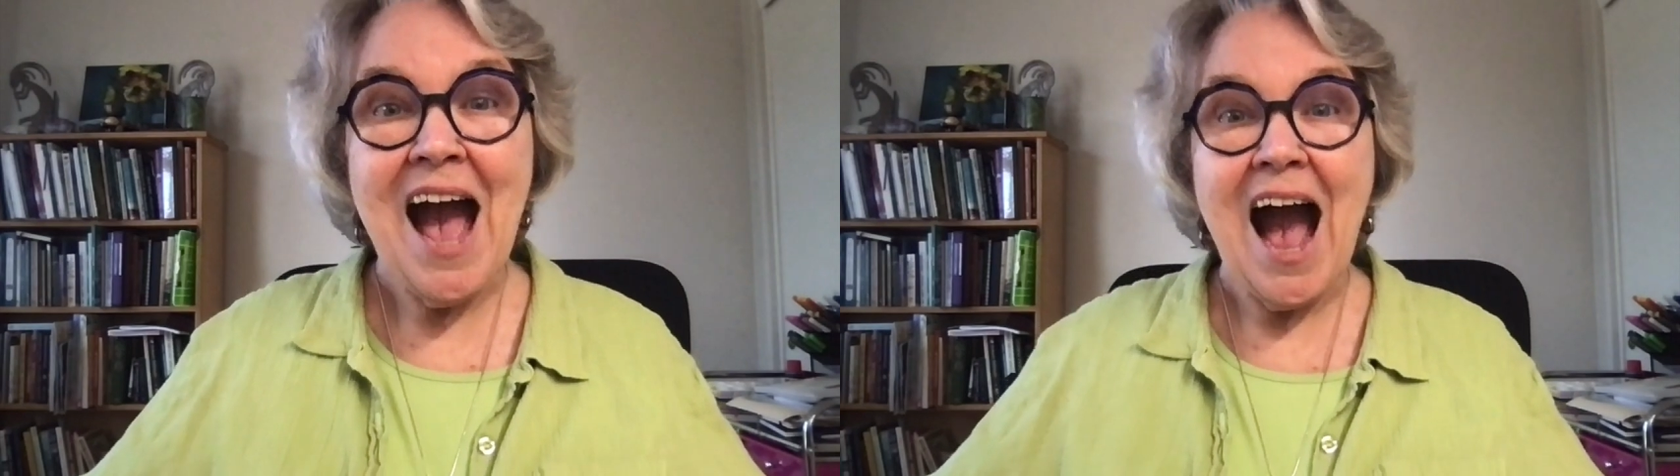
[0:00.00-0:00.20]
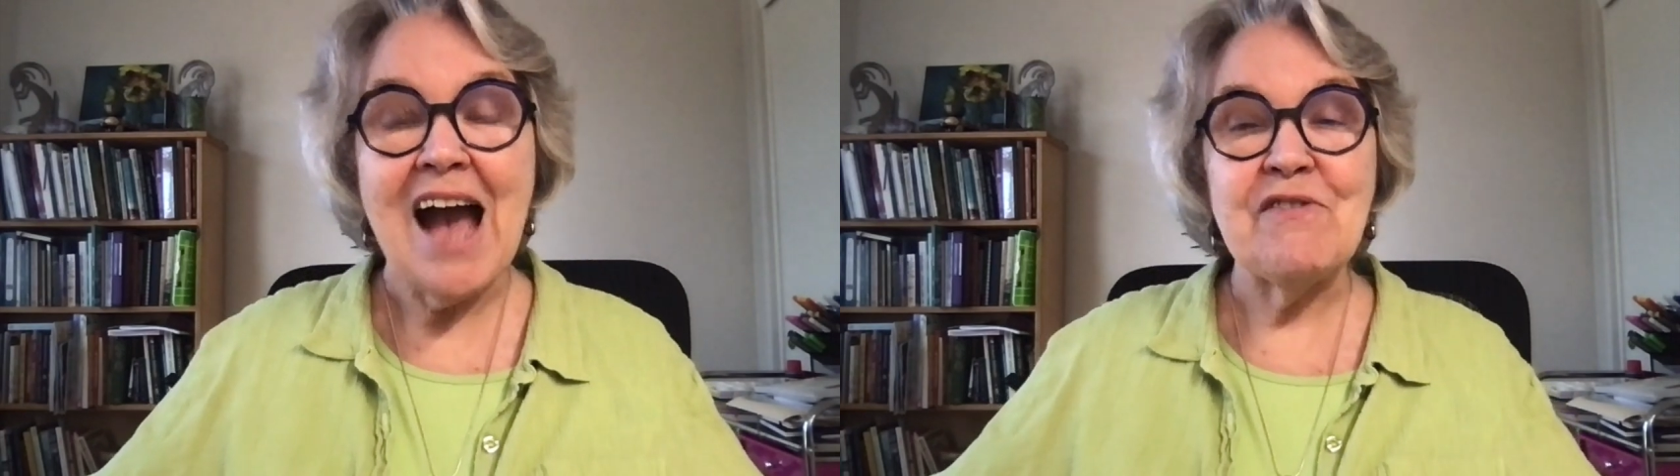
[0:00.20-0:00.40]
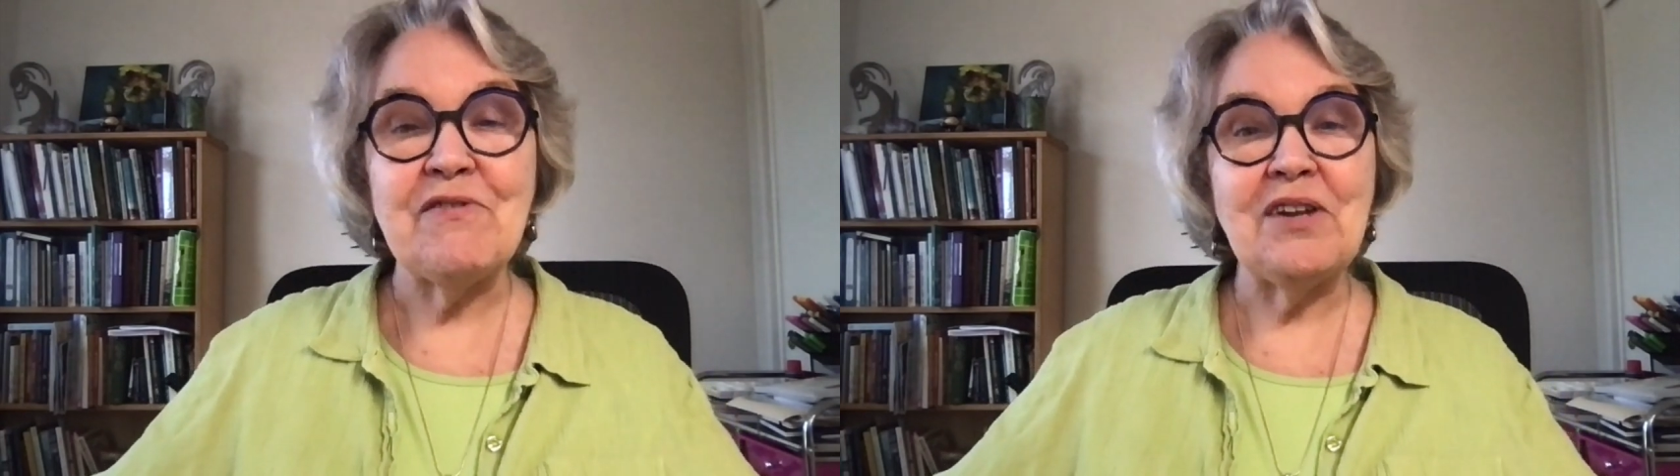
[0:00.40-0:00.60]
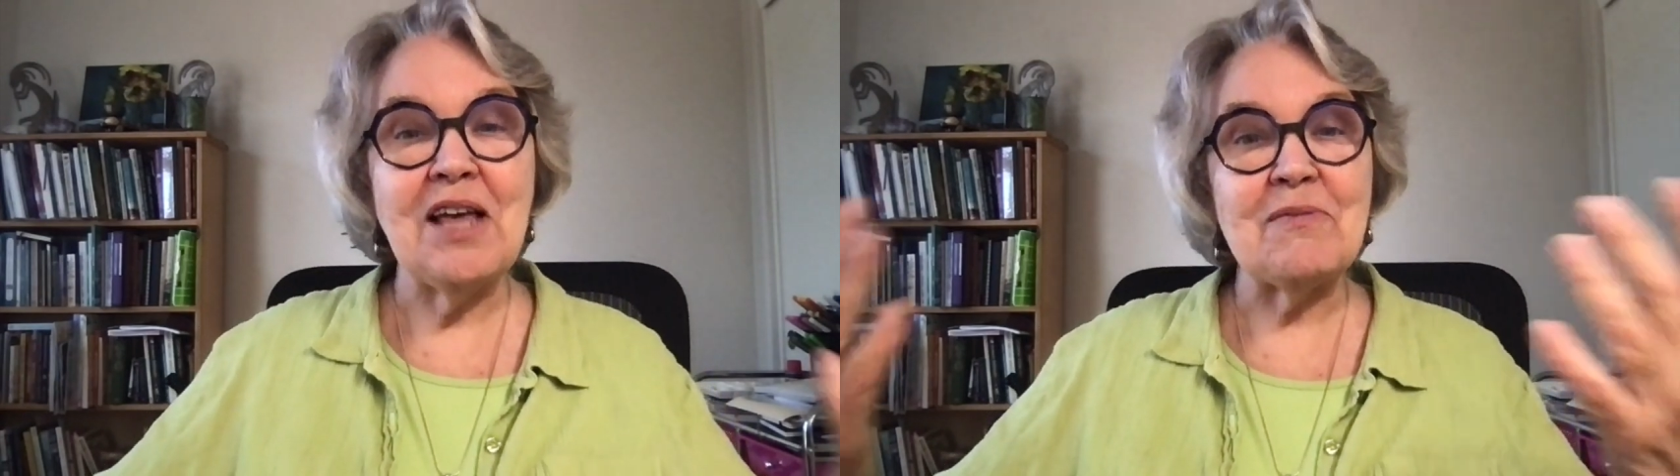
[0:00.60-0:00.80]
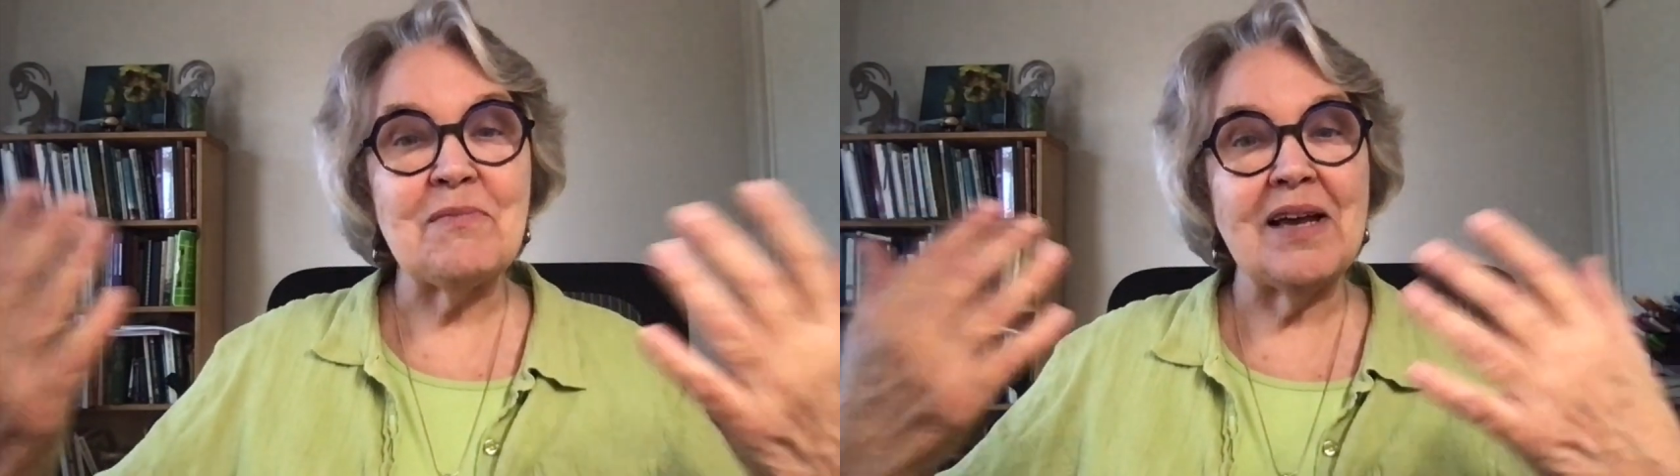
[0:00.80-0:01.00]
I've
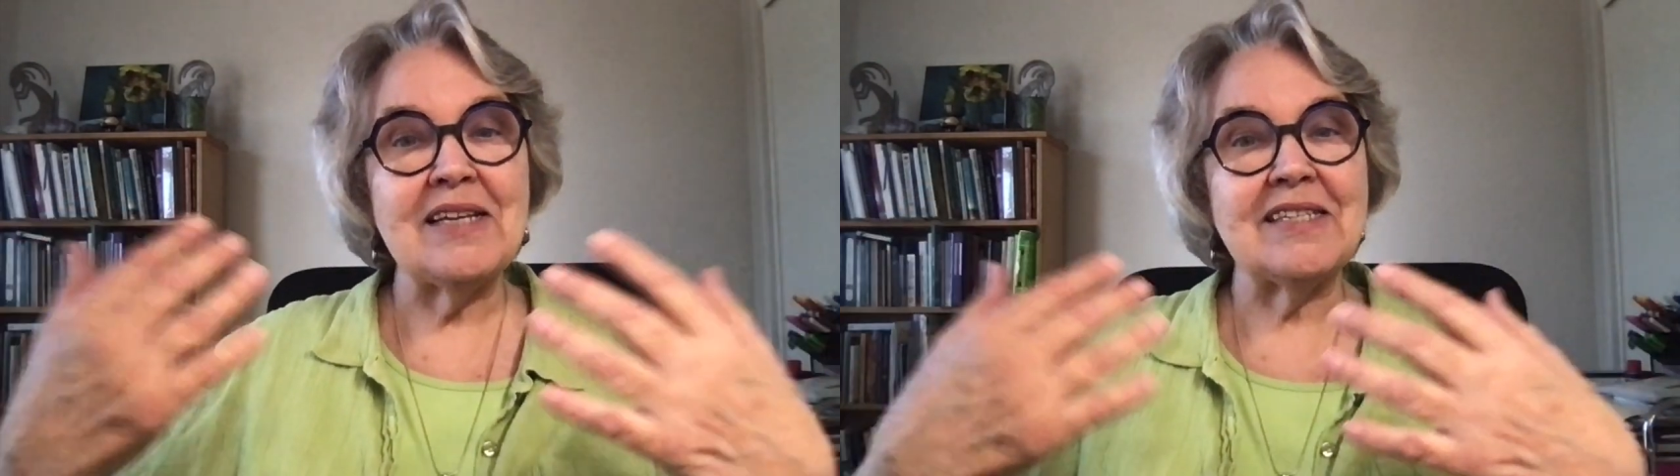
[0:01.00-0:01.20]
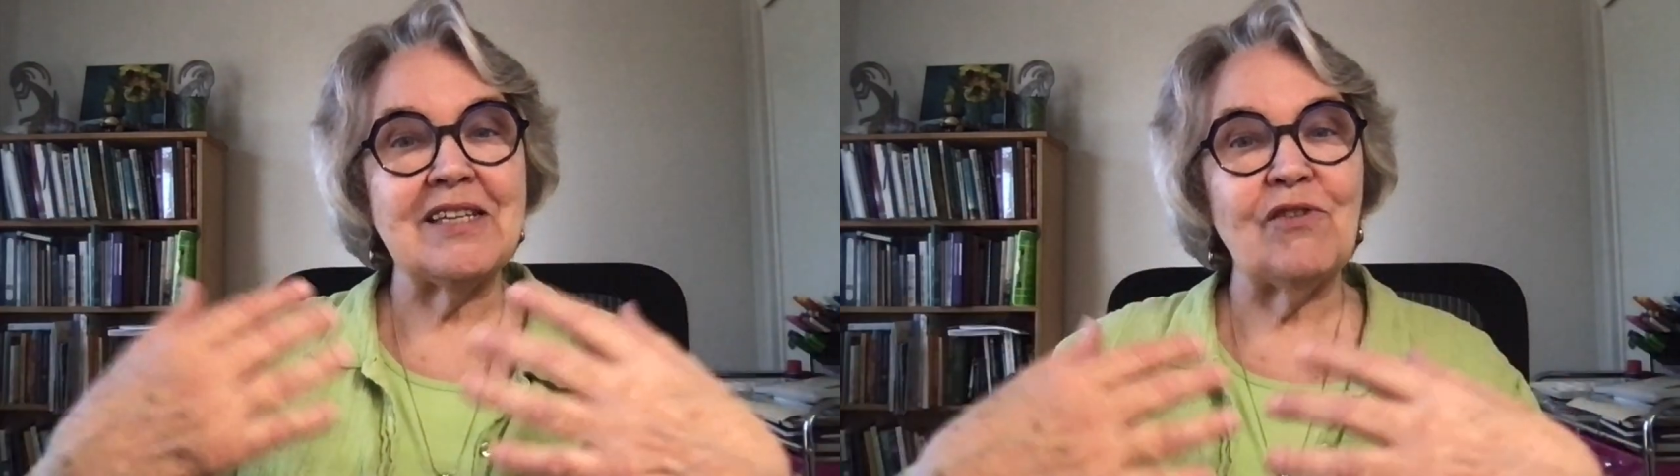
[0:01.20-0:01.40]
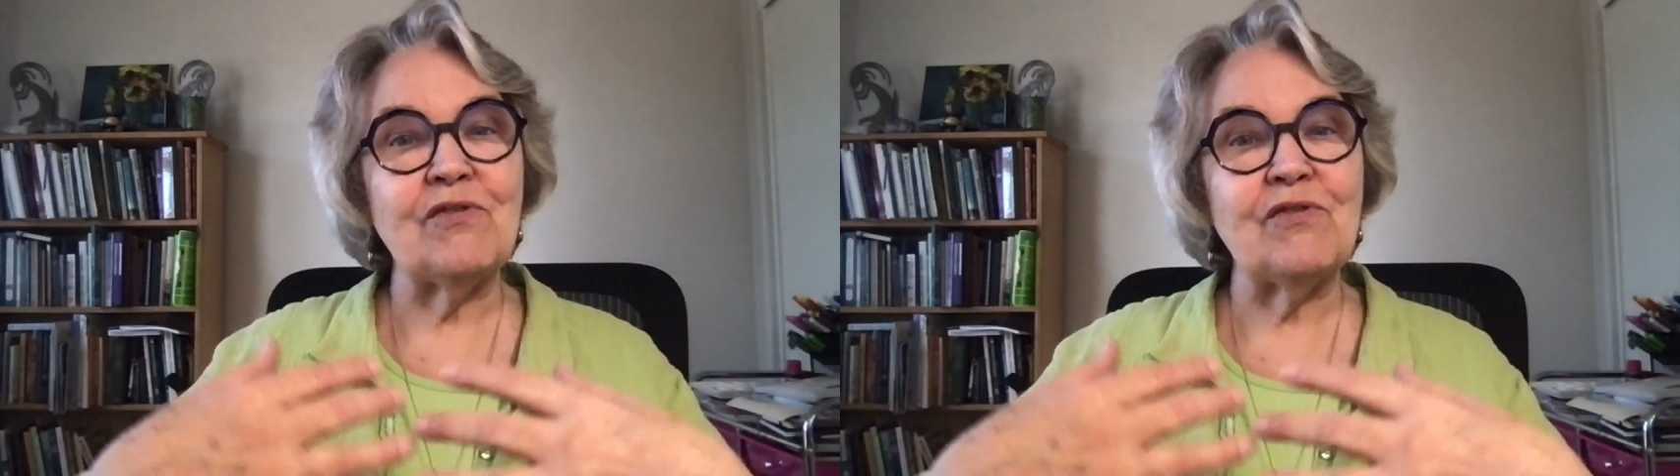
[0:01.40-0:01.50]
let myself